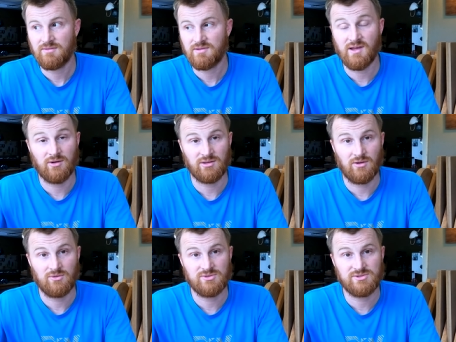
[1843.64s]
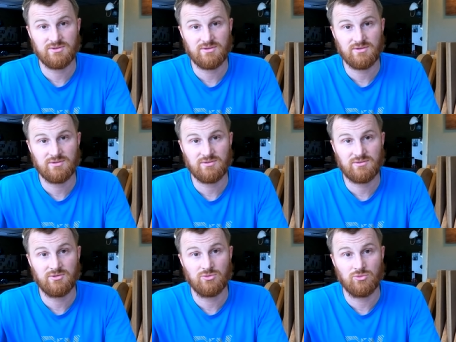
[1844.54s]
selling those
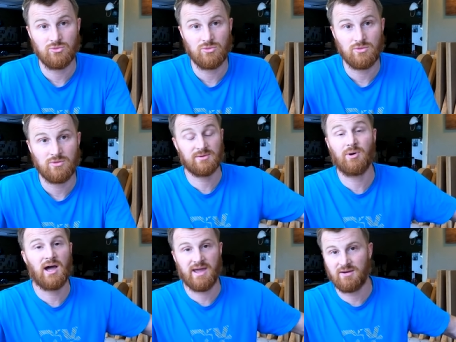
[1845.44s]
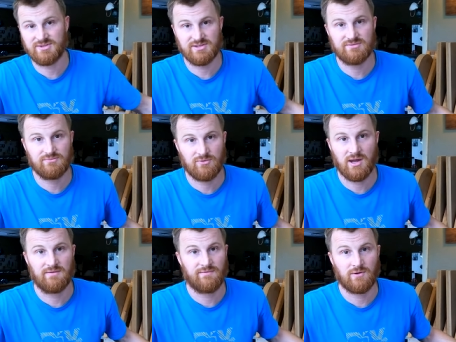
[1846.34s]
to supply houses,
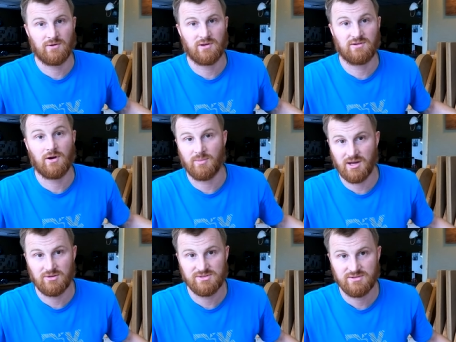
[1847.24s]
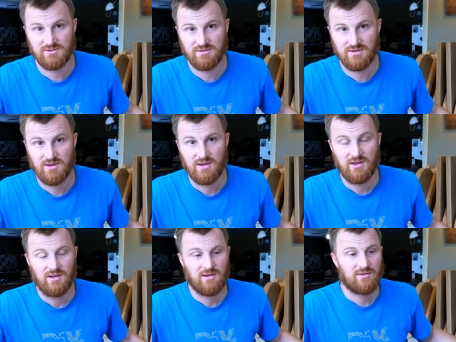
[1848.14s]
right, for guitar makers.
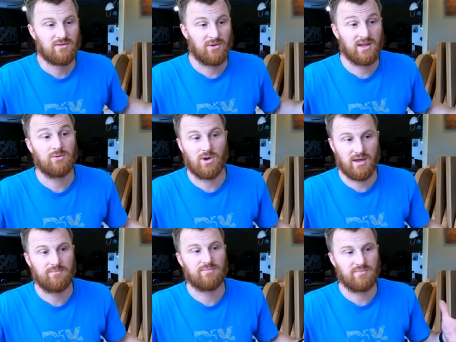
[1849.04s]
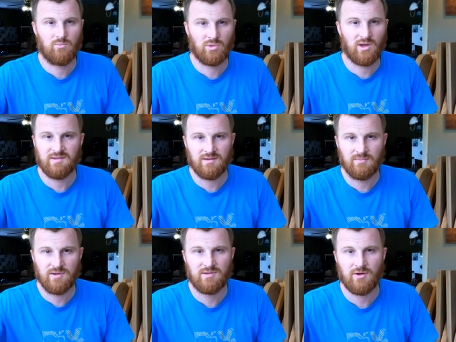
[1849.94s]
So anyway, unless
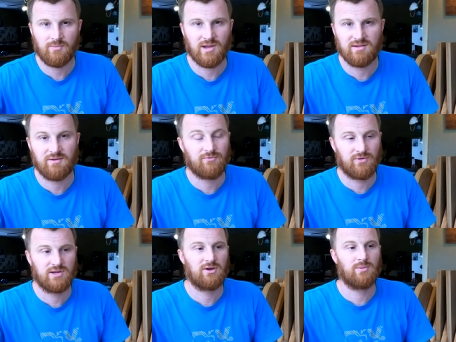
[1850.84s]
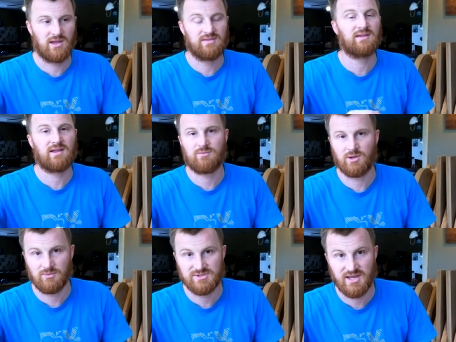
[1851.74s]
he's talking about a different video, but I think that's
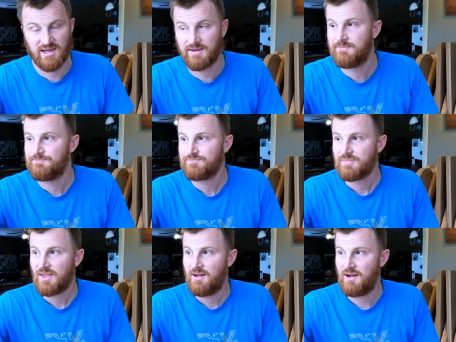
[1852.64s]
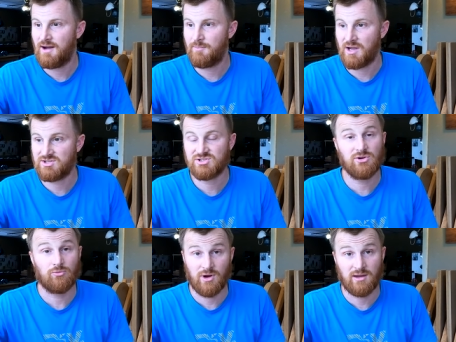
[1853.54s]
what I was saying. Um, I just
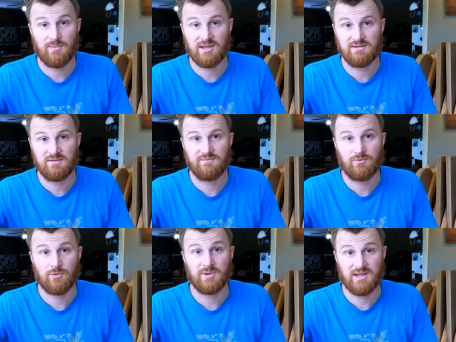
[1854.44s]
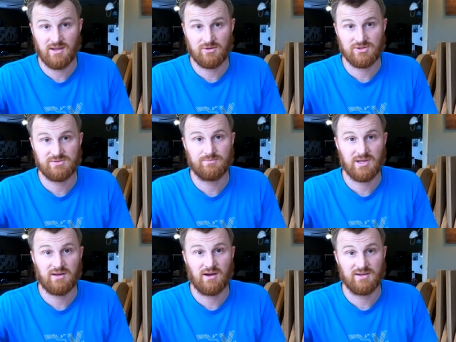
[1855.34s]
don't recommend it for beginners
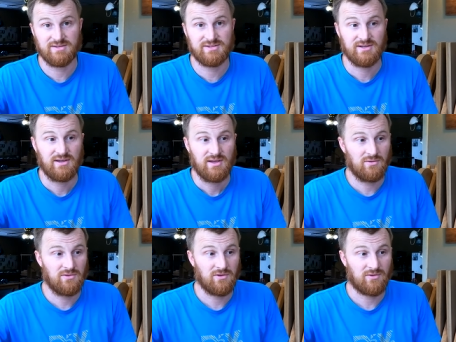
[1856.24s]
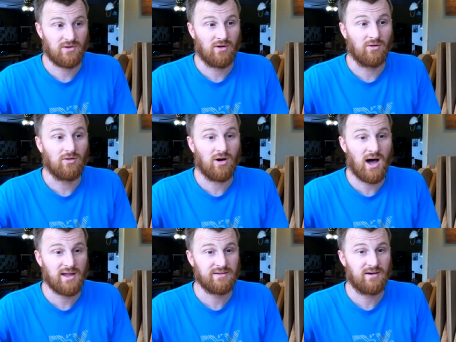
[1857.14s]
because there's a
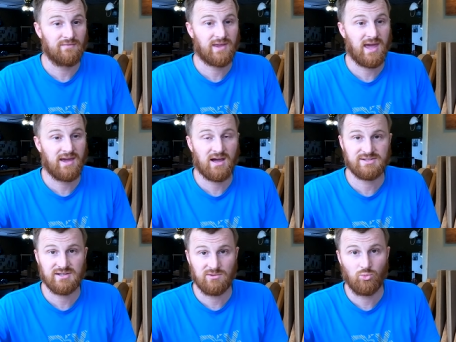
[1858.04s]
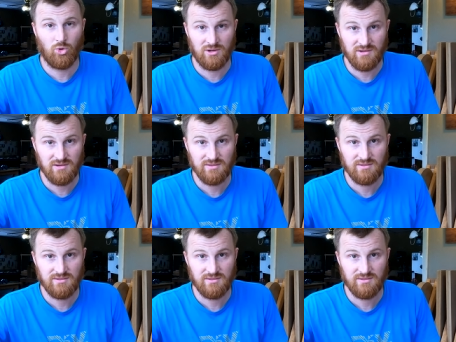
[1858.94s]
lot of chaos in wood.